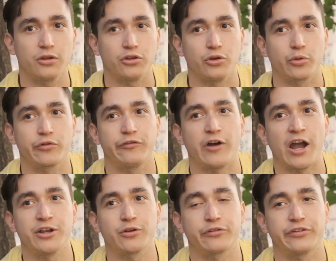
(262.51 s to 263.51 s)
you
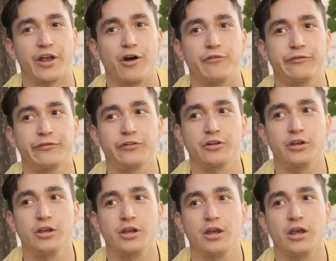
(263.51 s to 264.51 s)
find yourself
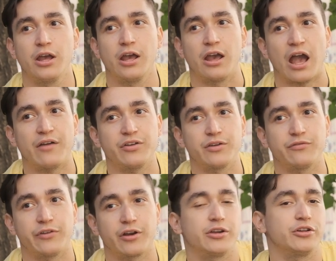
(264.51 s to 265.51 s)
having
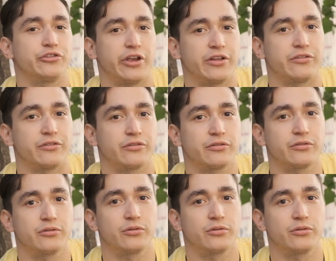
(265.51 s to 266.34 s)
very good chances